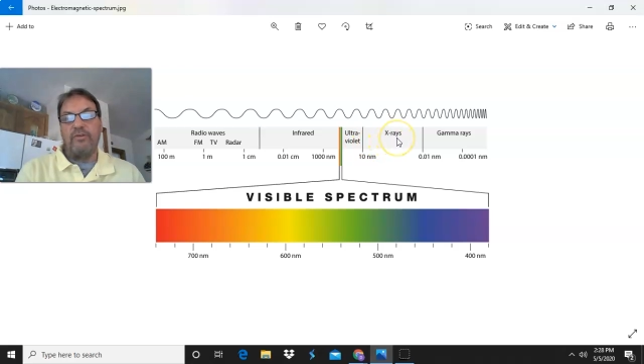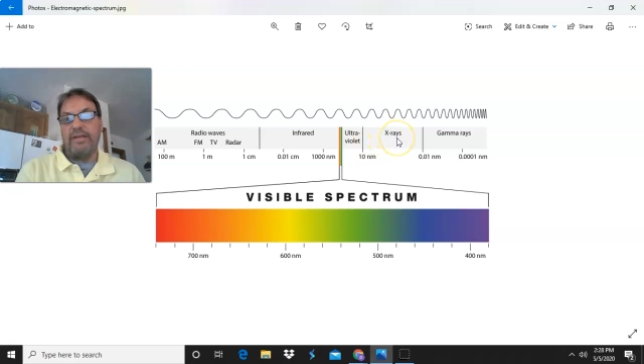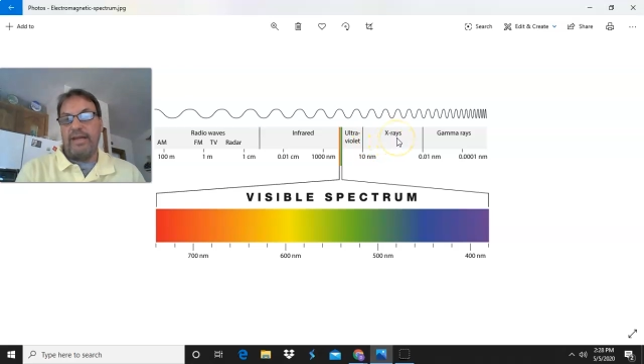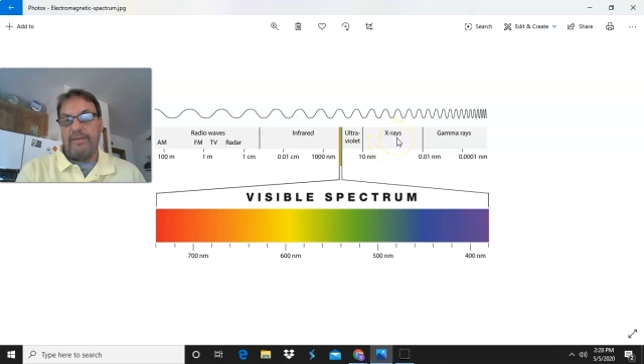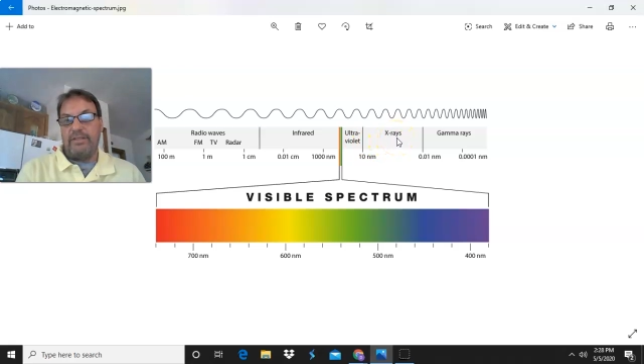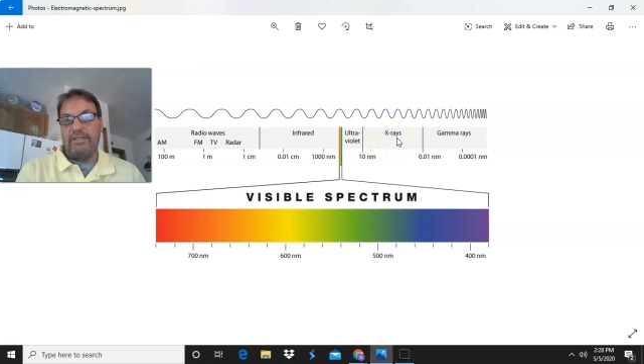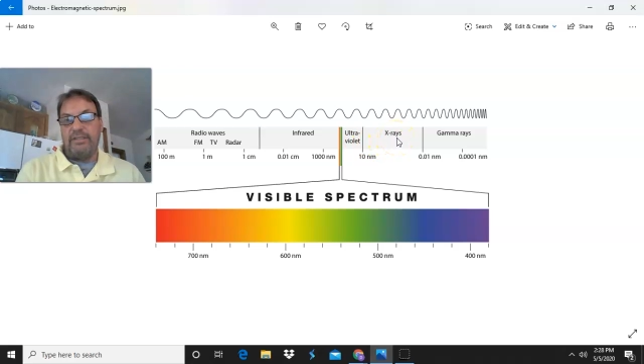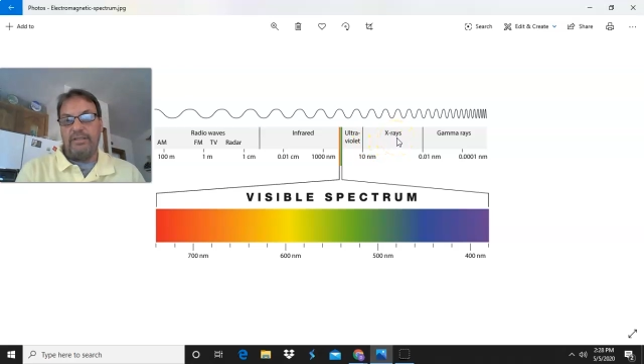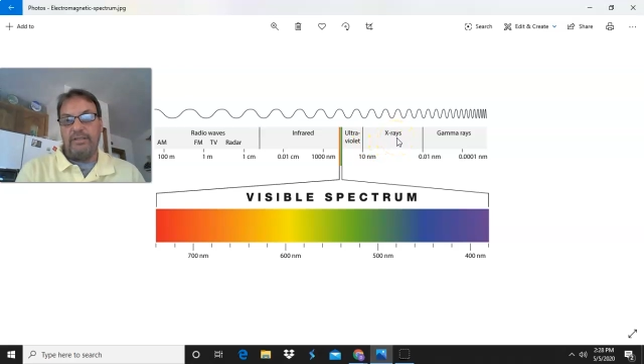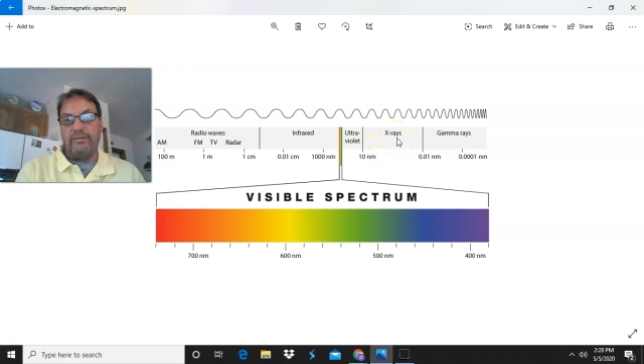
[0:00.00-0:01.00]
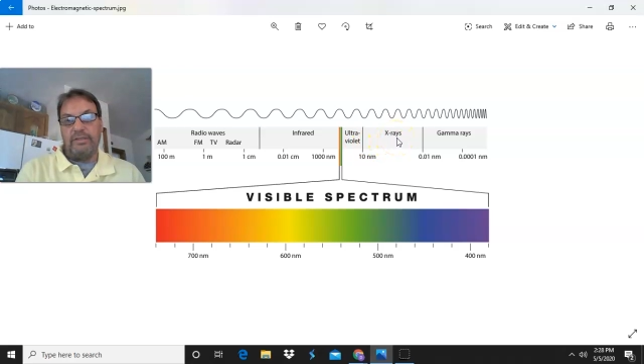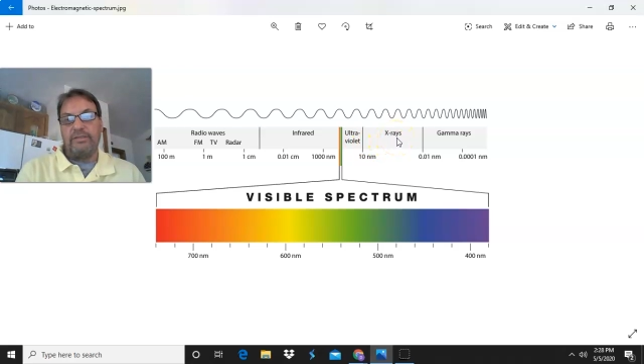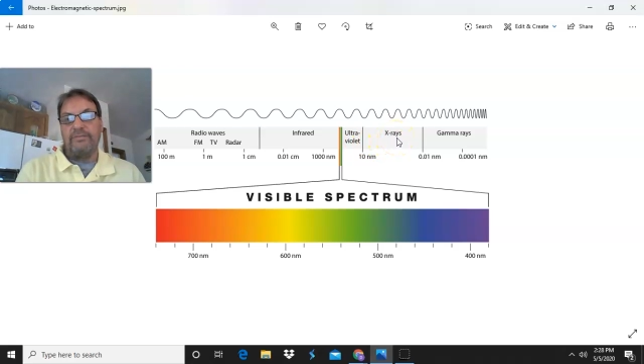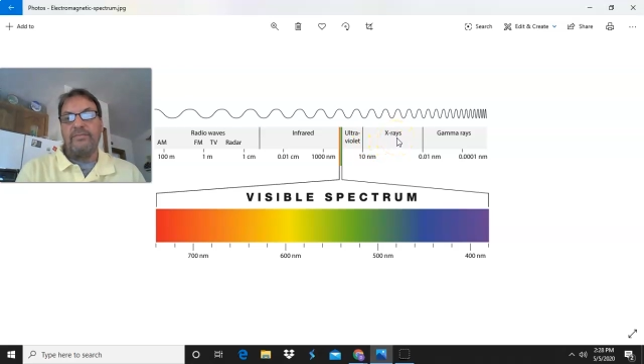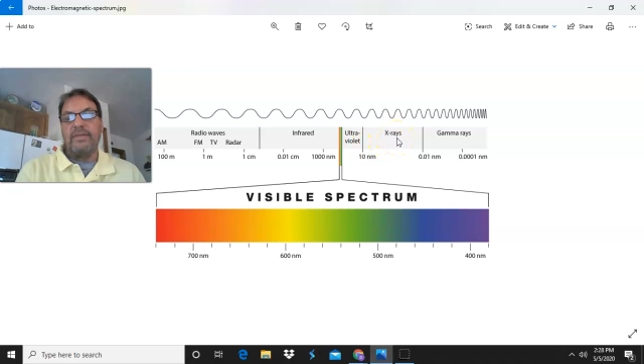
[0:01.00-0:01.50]
more damaging to
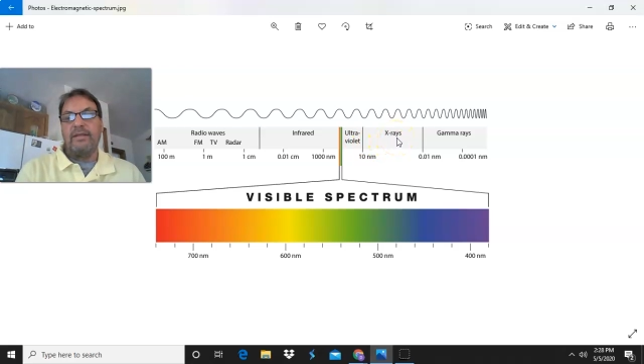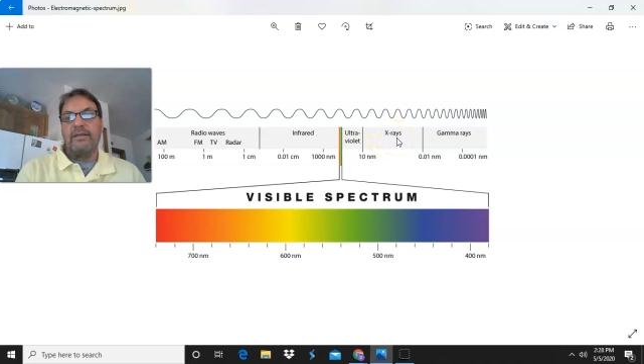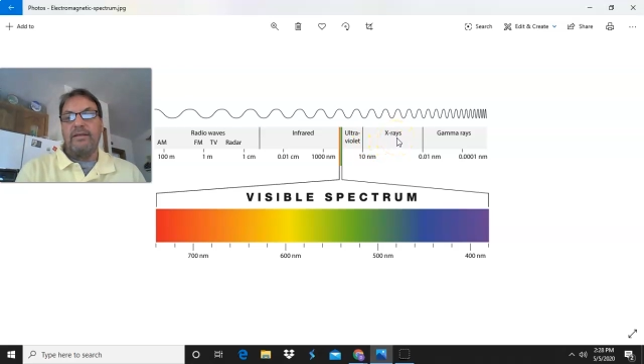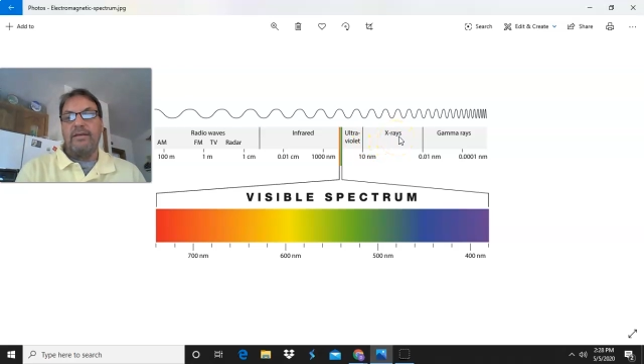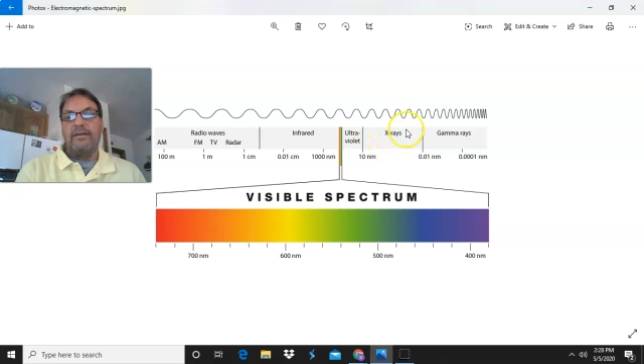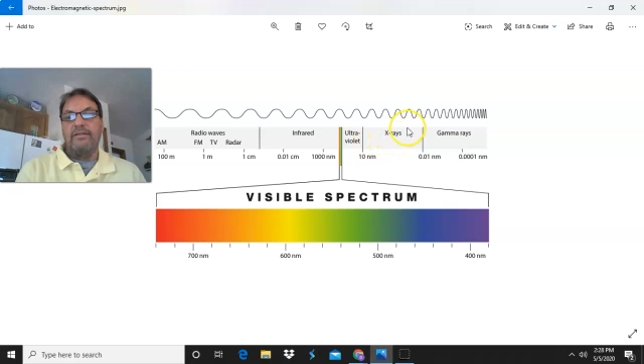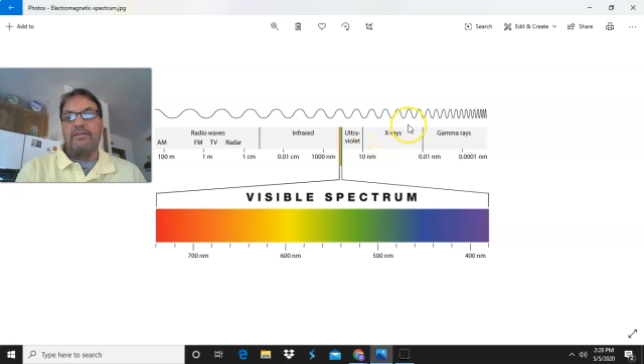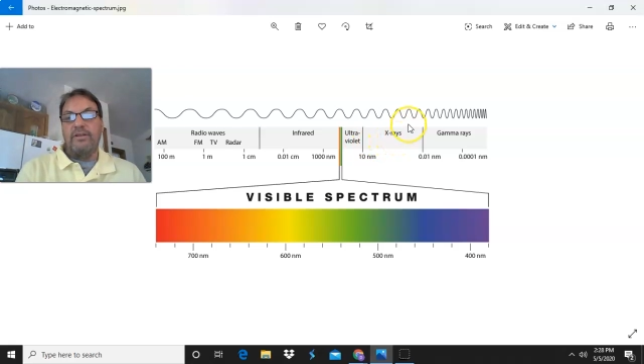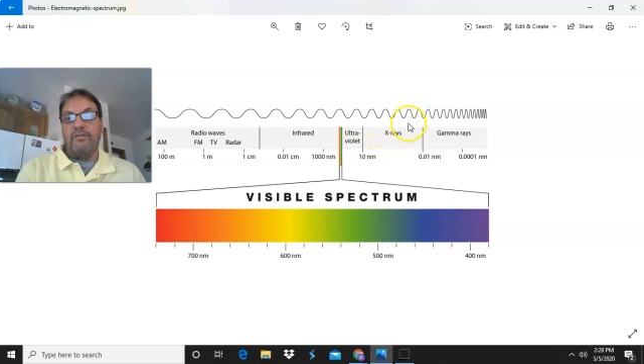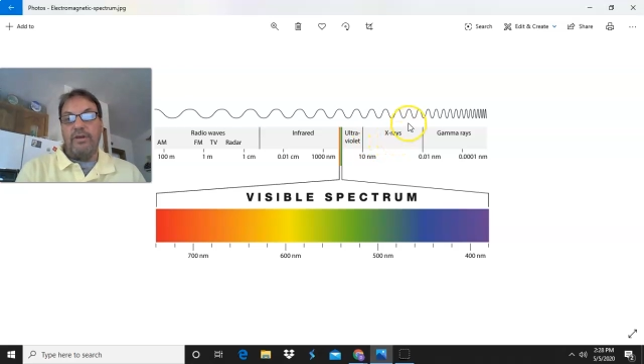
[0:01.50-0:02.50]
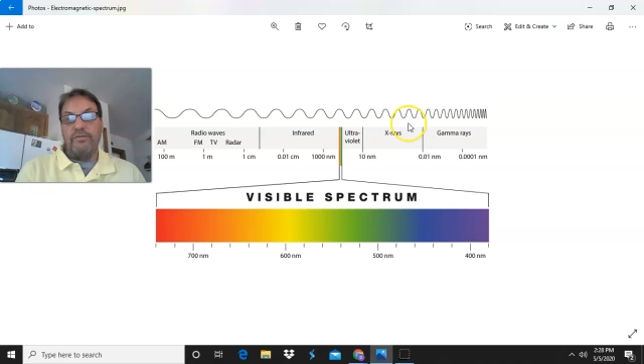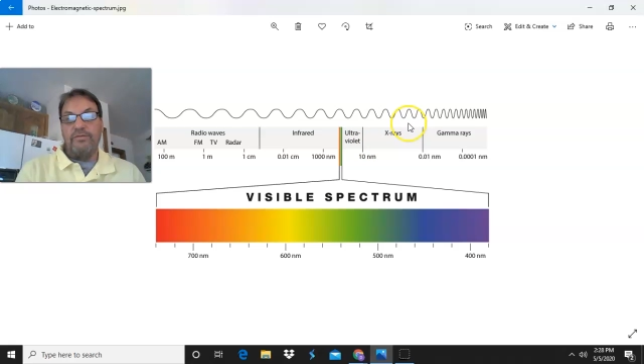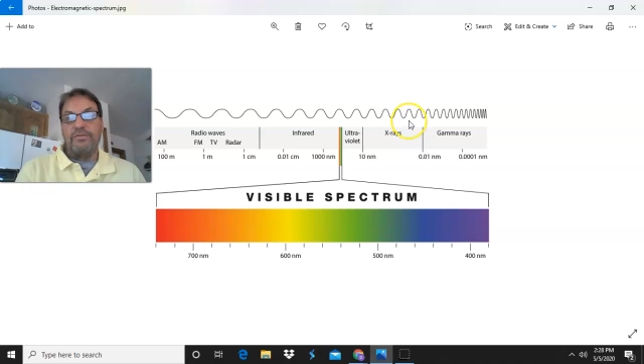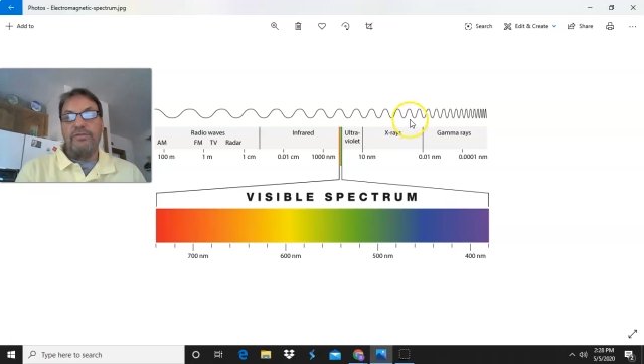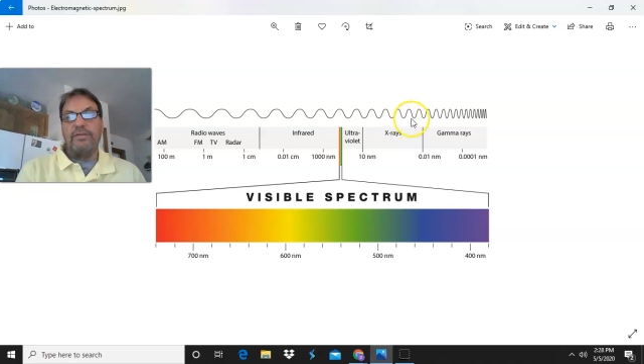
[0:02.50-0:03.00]
us. So
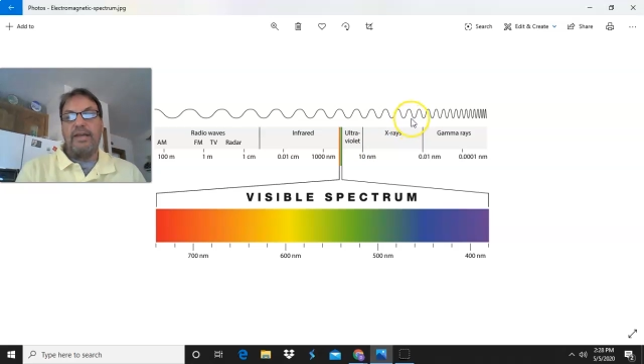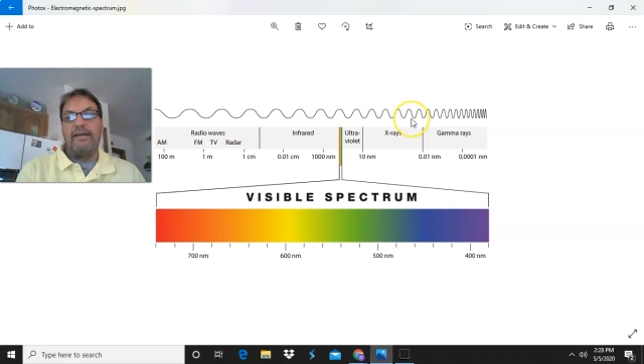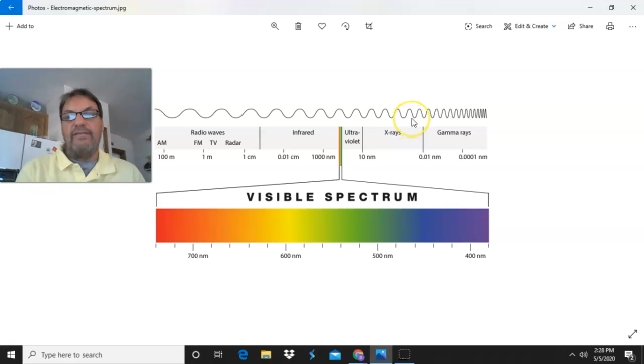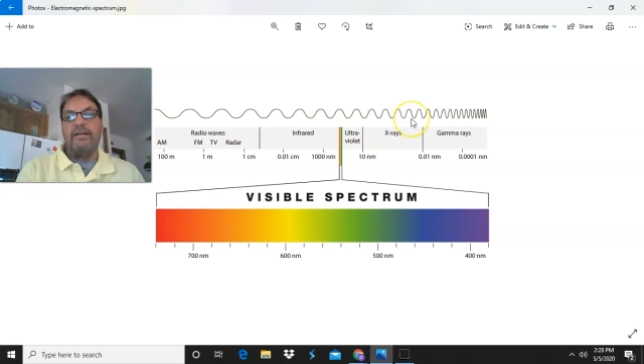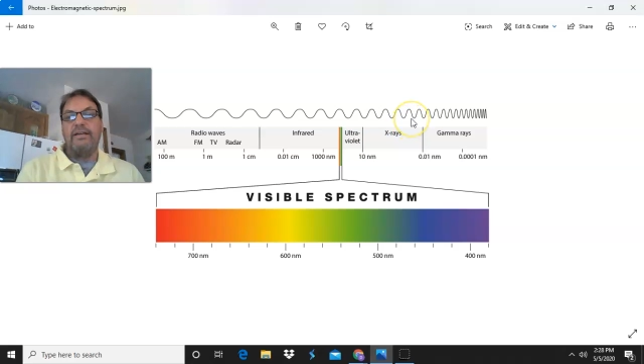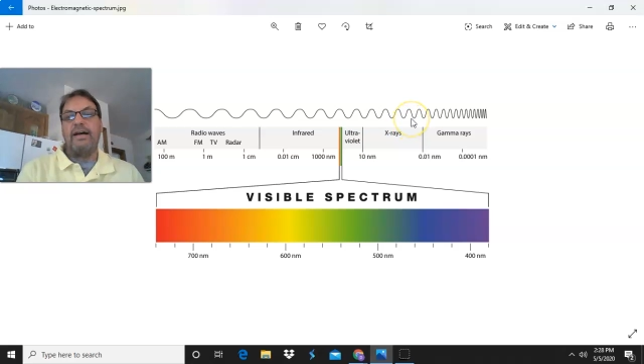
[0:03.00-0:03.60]
those have a